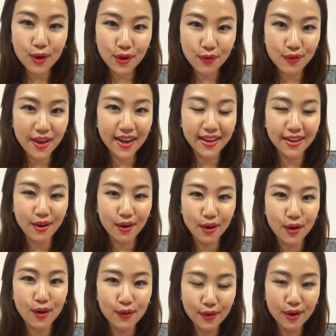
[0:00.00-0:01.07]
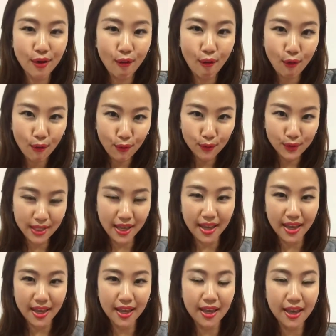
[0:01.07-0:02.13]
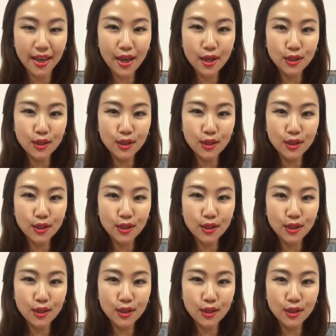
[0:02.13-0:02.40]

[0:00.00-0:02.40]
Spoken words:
effect of a whole day.